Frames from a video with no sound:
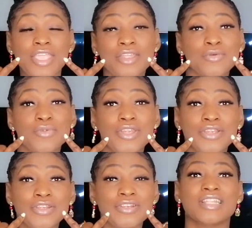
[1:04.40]

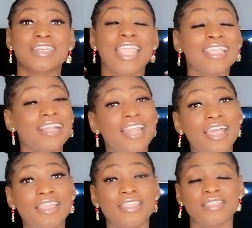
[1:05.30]
area, the
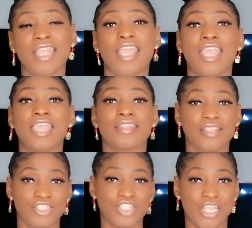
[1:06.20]
neckline, and
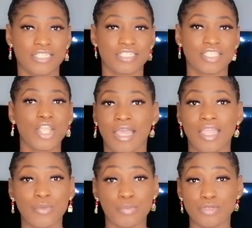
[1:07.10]
the chest.
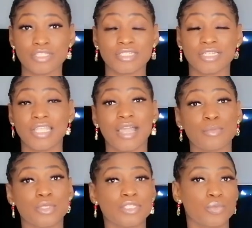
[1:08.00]
I personally
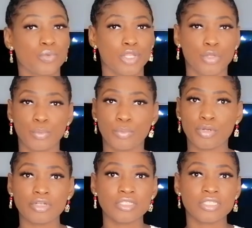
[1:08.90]
am not a wrinkle
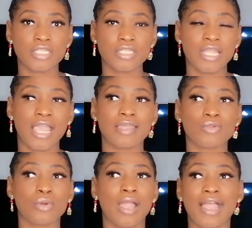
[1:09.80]
person. I
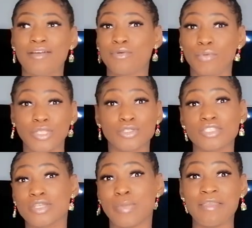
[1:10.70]
don't have
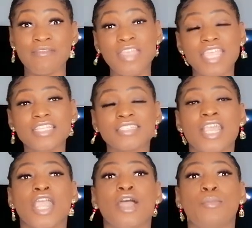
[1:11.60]
wrinkles on my face,
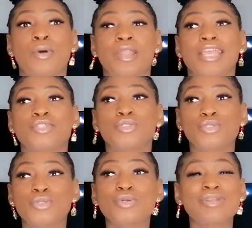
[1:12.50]
but I
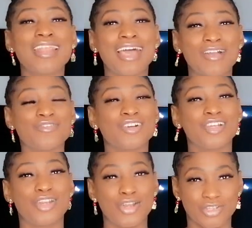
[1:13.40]
do laugh
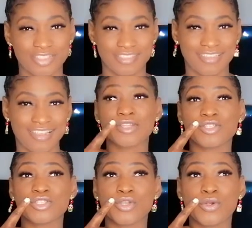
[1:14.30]
a lot.
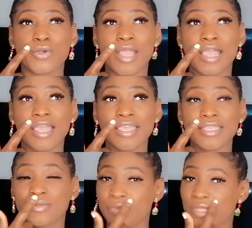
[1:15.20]
And so
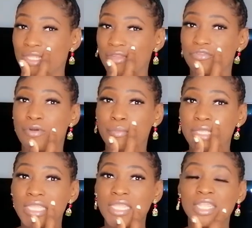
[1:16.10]
I think for
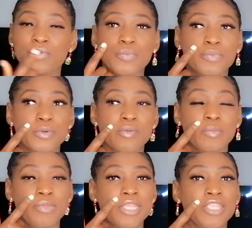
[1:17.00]
me, it will probably
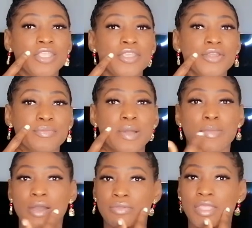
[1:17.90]
be here in my
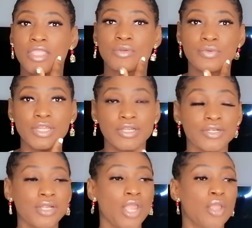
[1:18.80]
mouth
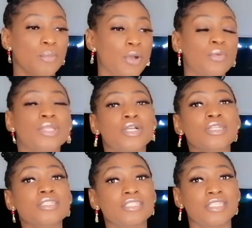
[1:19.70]
area, but we're
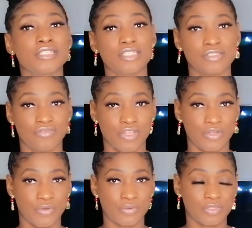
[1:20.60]
gonna see in this
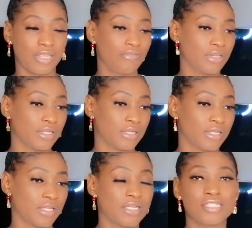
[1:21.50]
video,
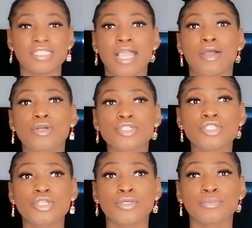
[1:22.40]
definitely. Because
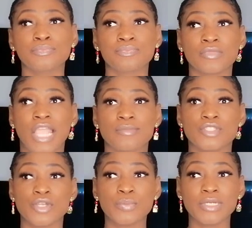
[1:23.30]
I'm
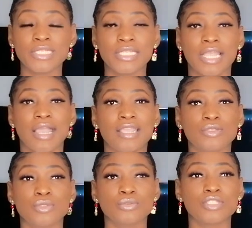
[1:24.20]
somebody, I
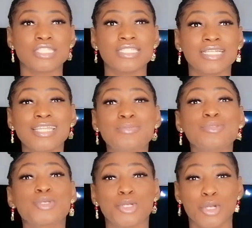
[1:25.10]
don't
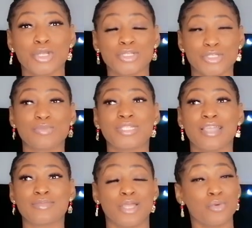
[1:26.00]
sleep too long.
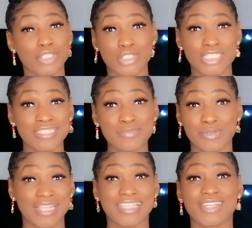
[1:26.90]
Sometimes I want to sleep,
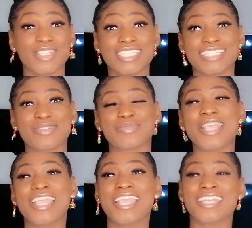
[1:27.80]
but I cannot sleep.
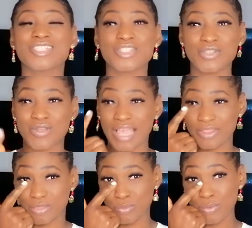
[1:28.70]
And so
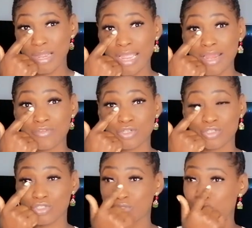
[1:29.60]
I do have
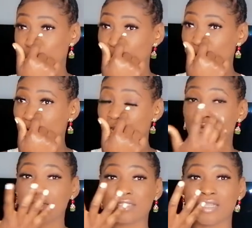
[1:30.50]
also a
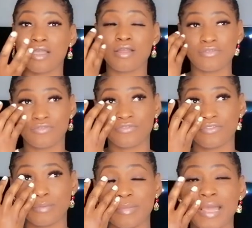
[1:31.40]
lot of
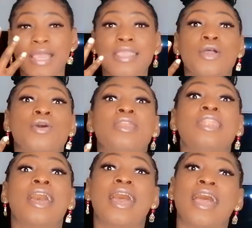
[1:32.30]
my
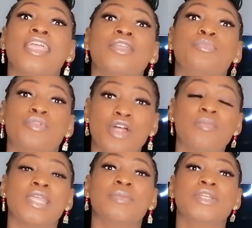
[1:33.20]
under eye
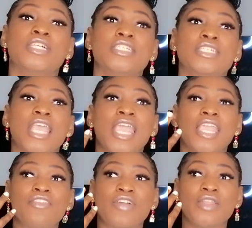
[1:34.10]
problem, because
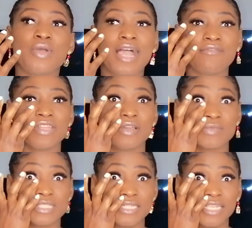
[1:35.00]
if I don't have enough
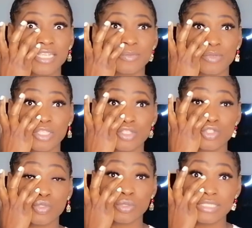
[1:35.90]
sleep, it's
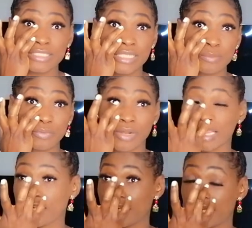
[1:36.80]
so deep
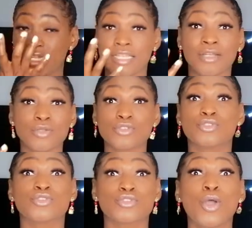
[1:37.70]
right here, it looks
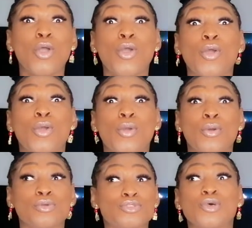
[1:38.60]

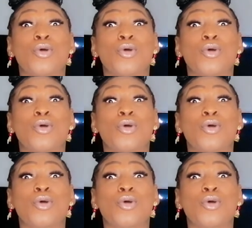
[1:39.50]
so